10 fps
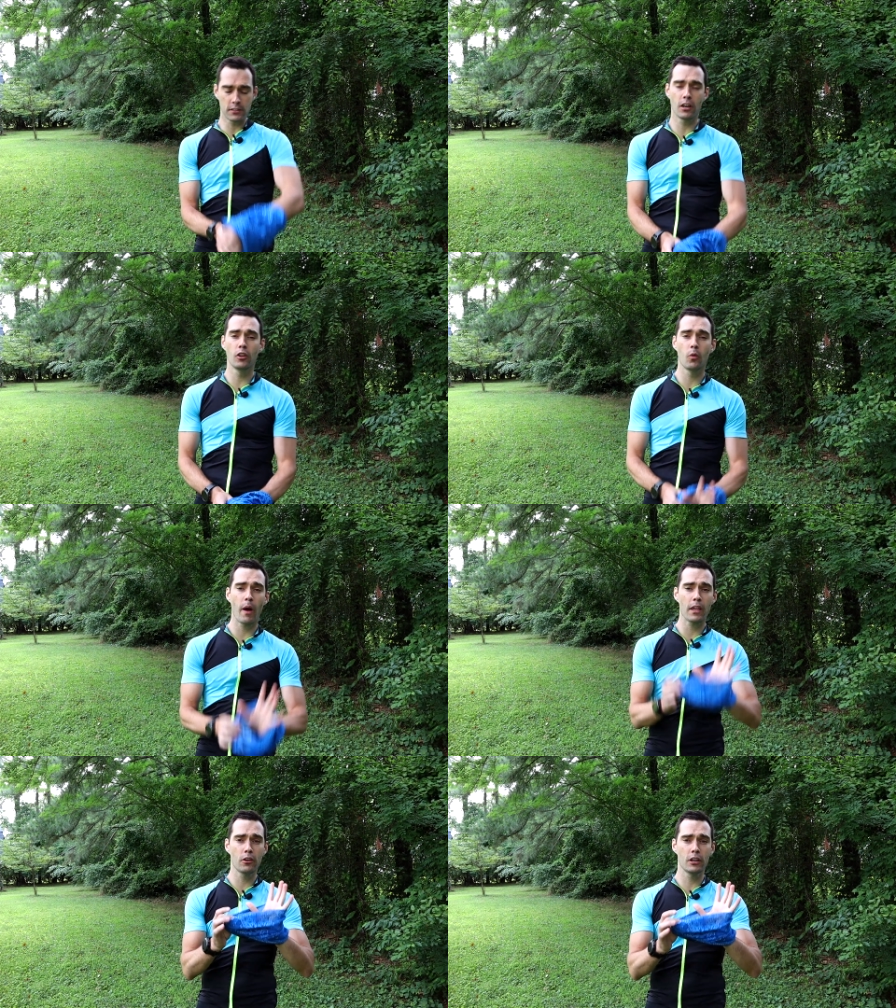So the
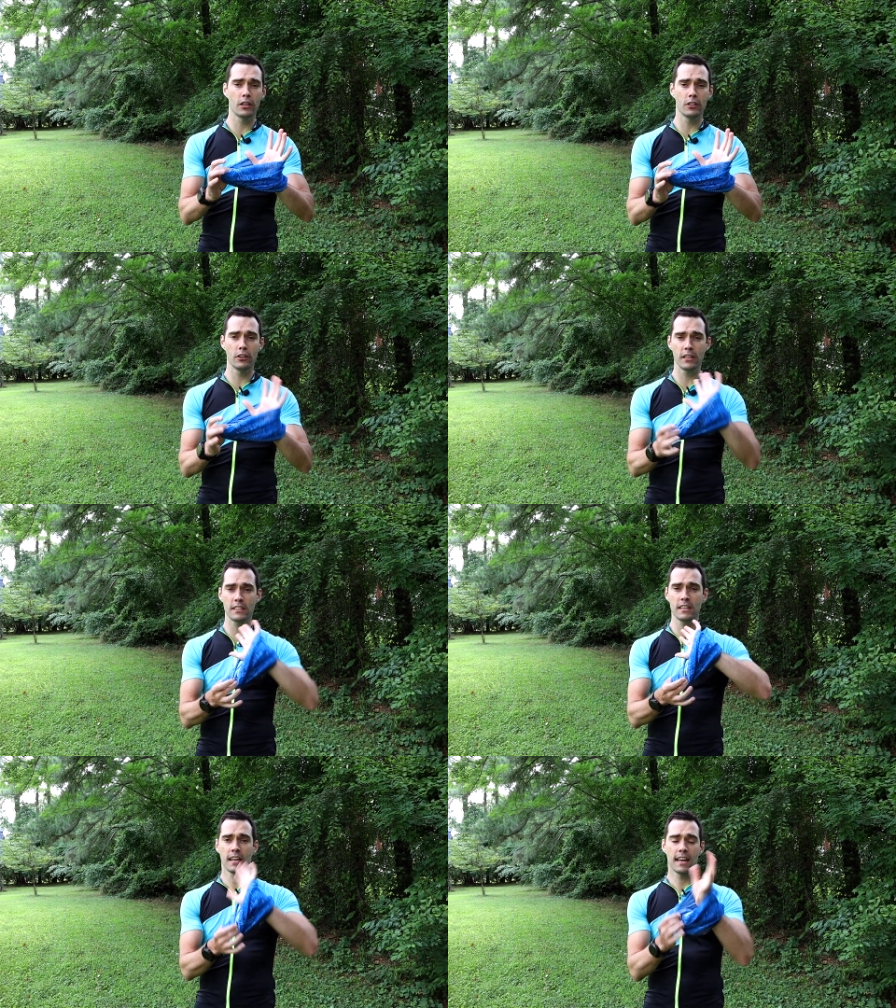way you're going to do
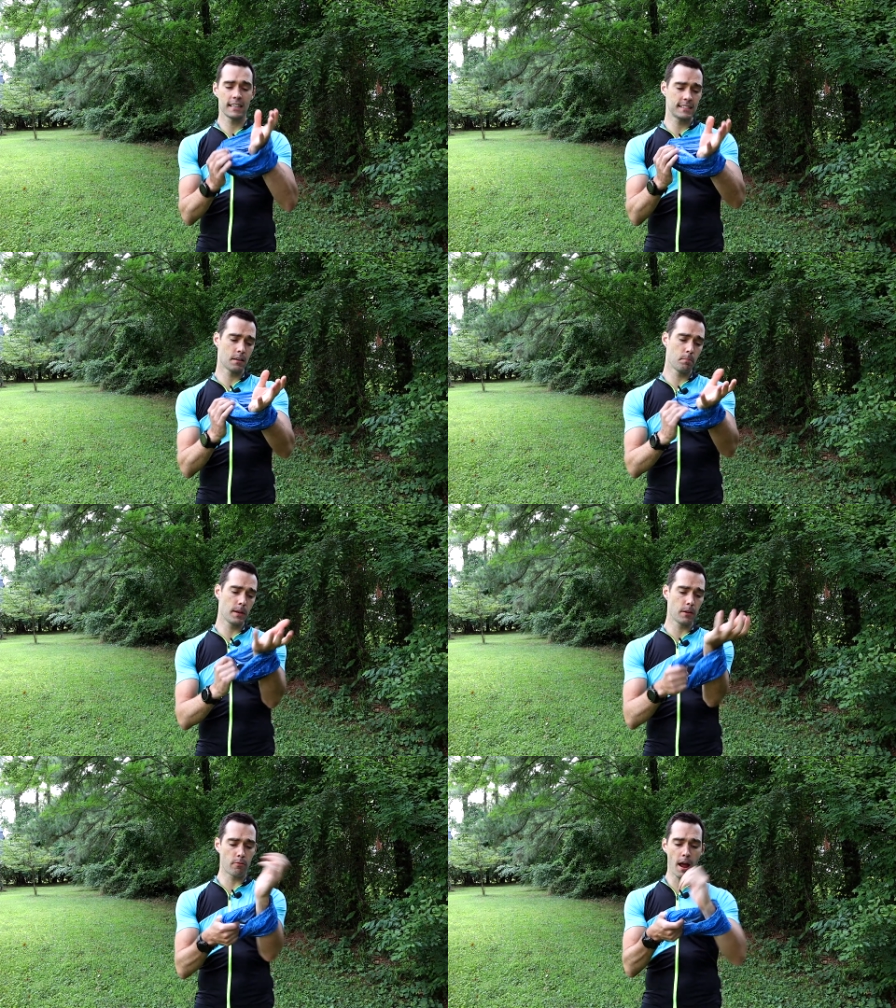this is
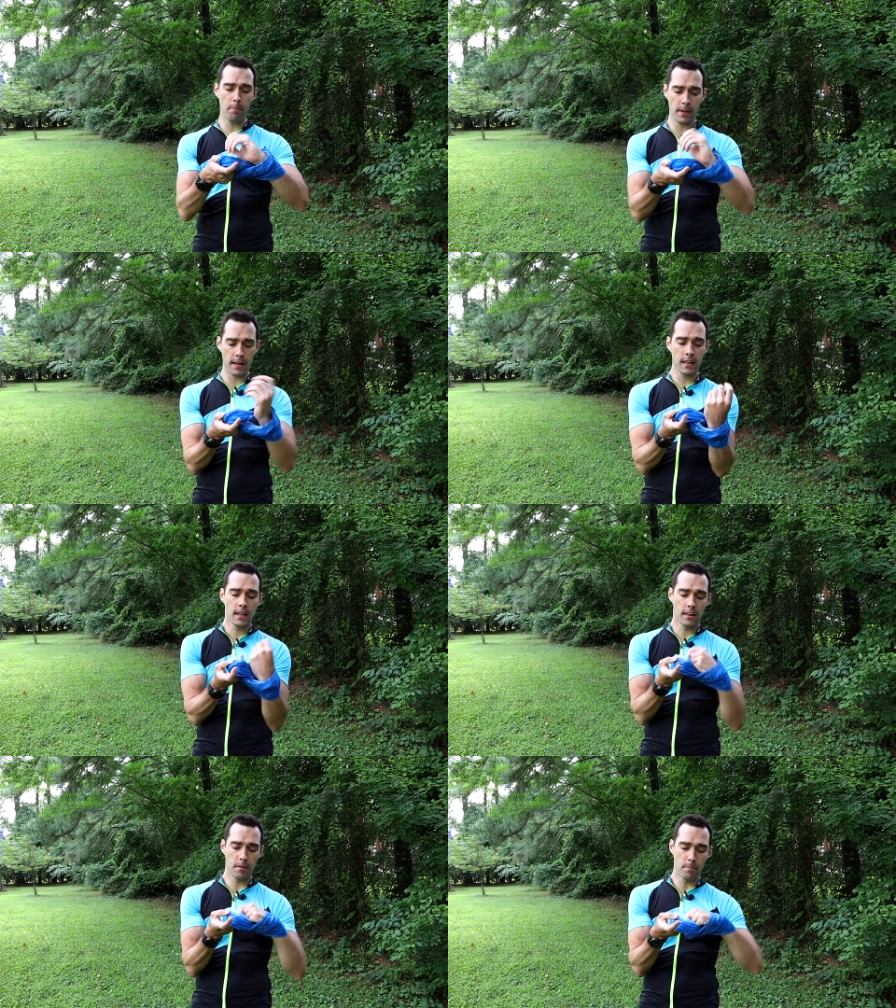simply wrapping
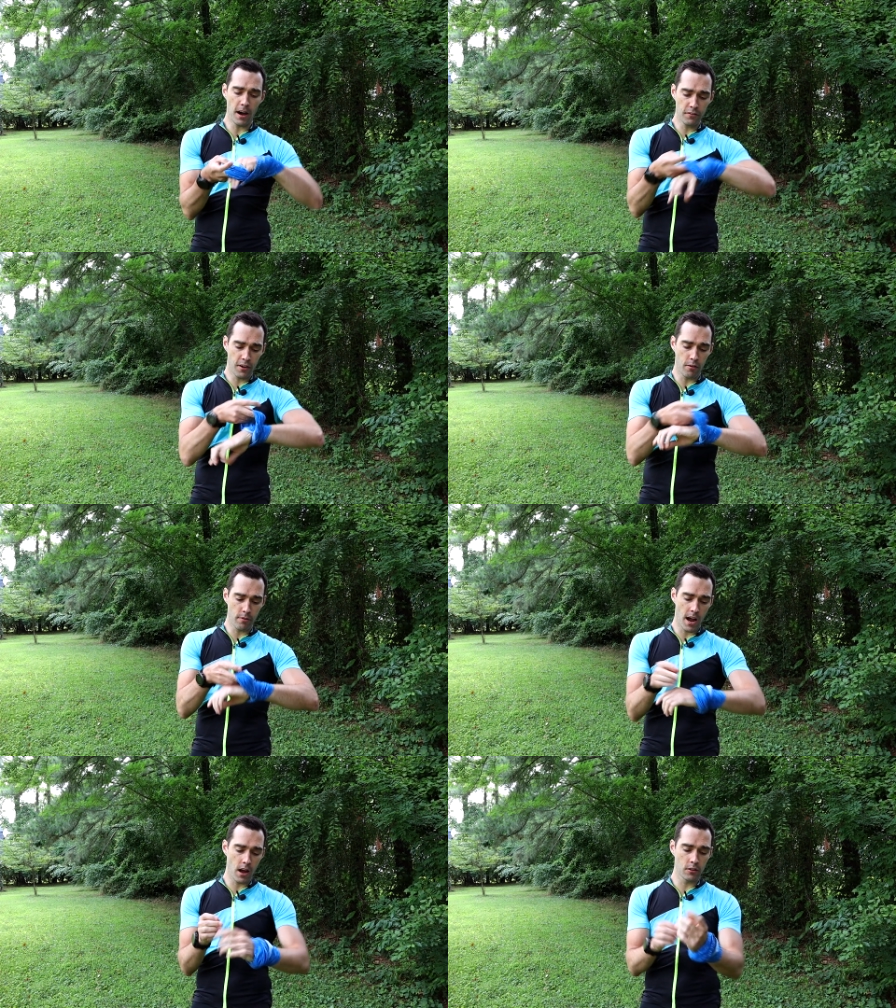the buff
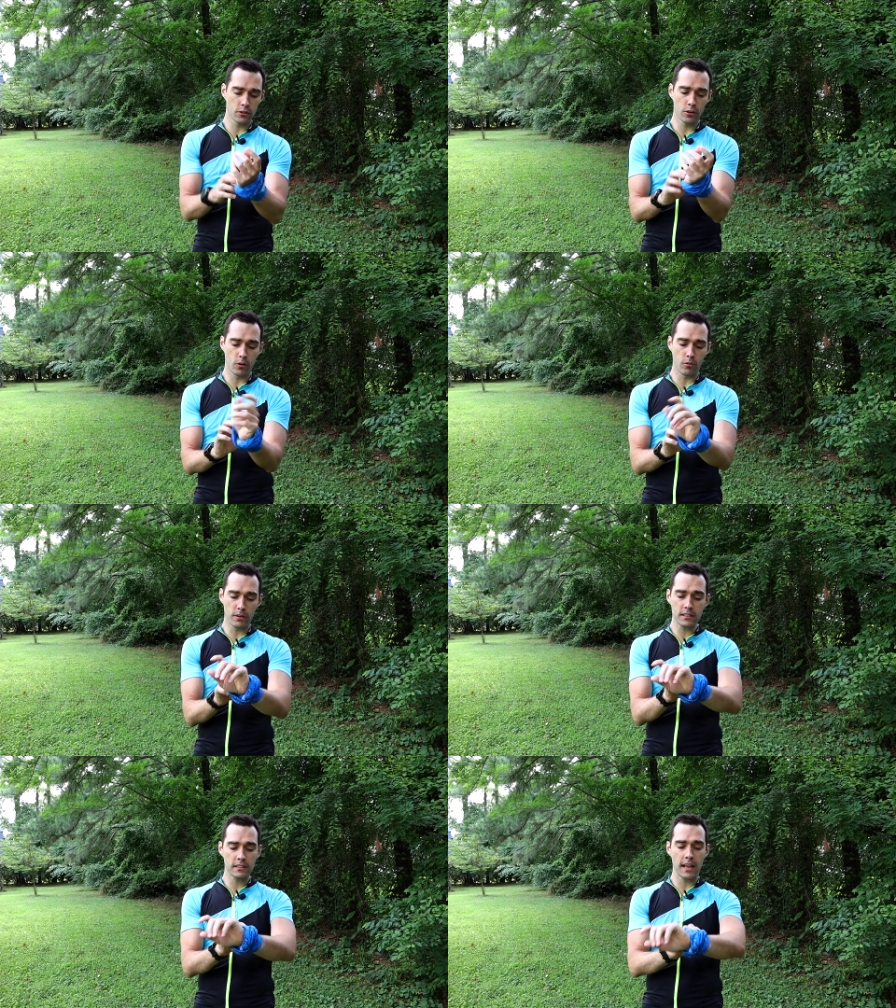around your
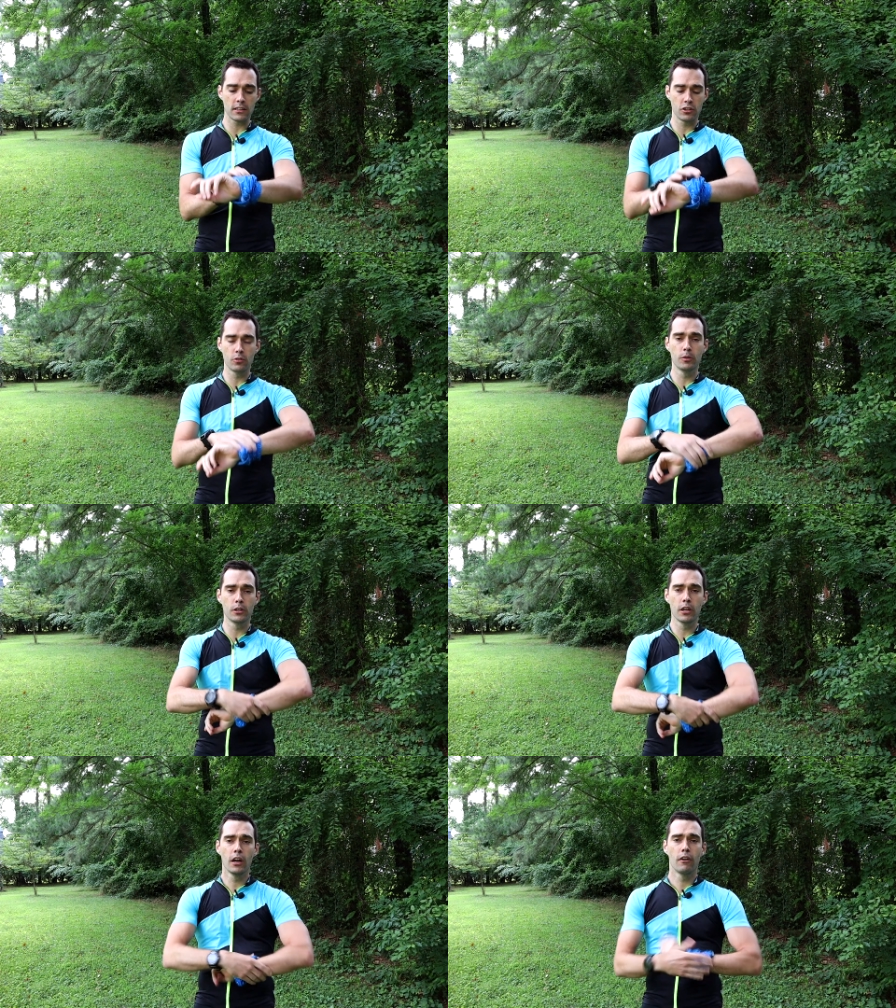wrist as you
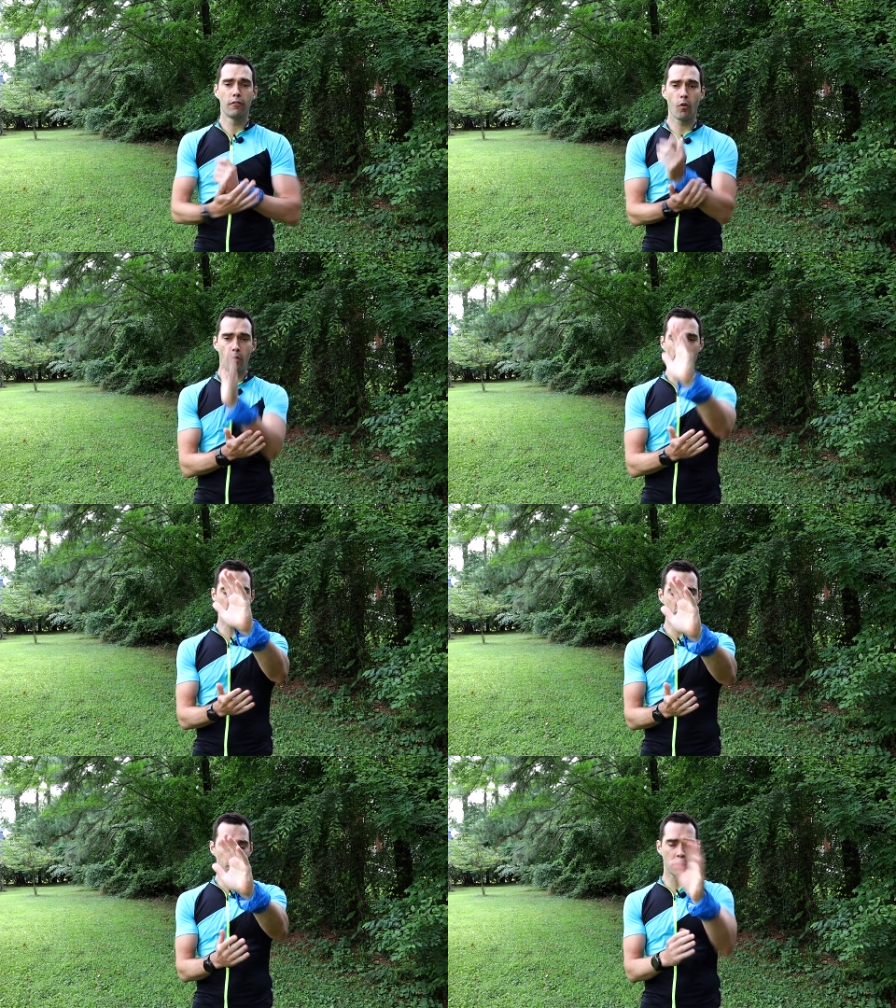would for
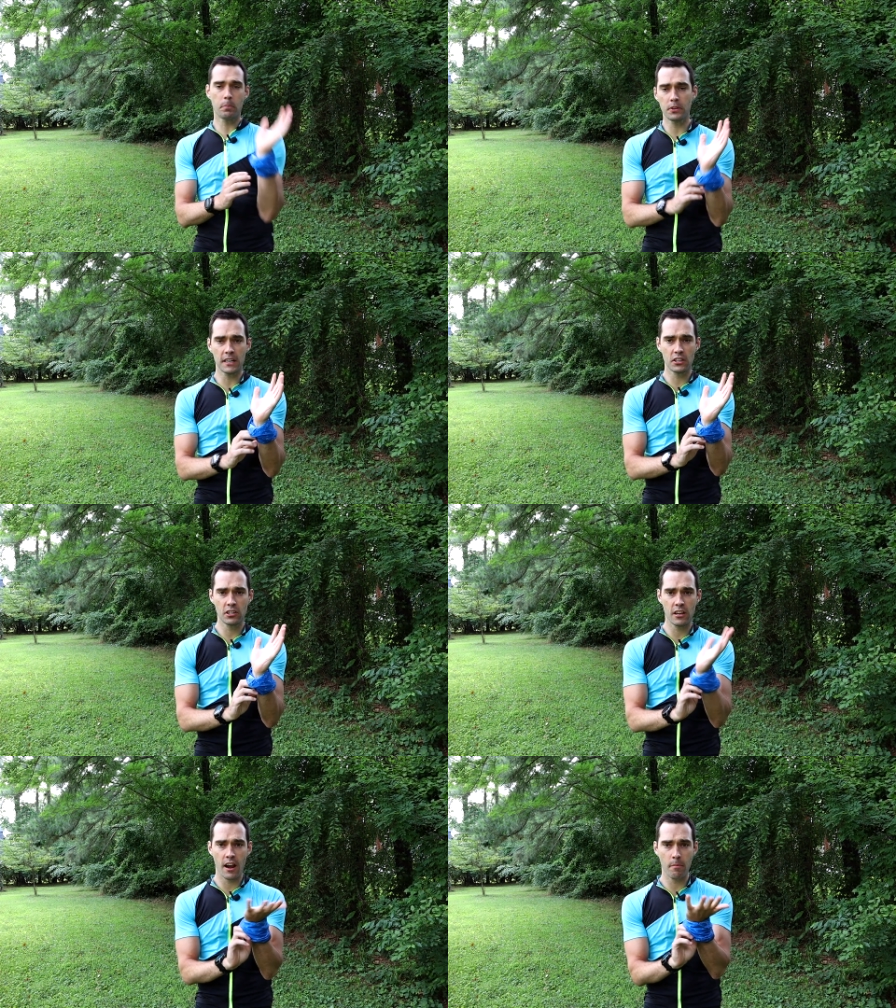that sweat
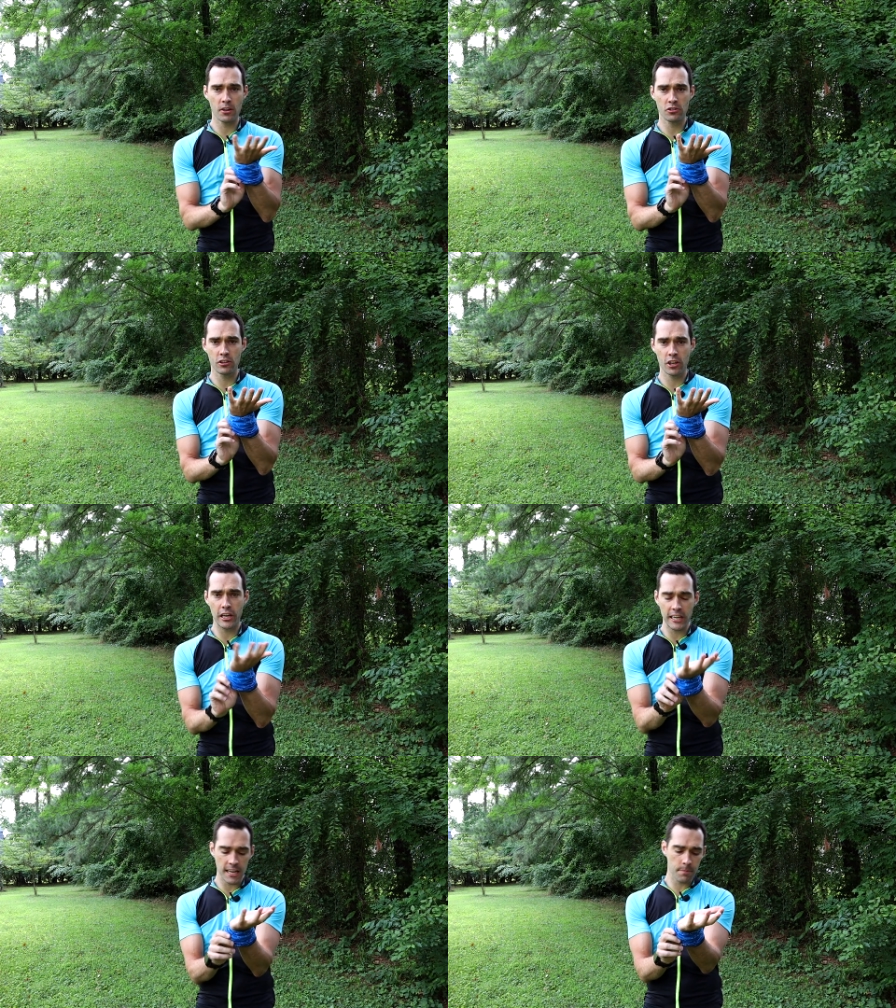protection that I mentioned
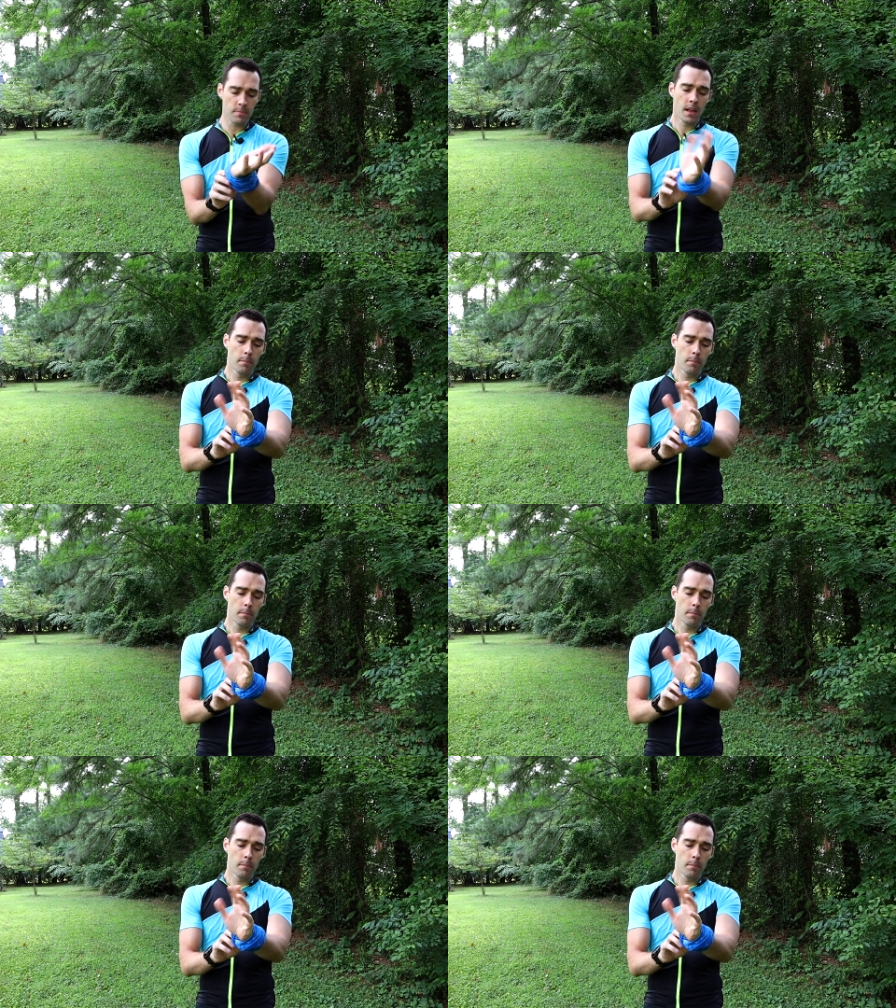earlier.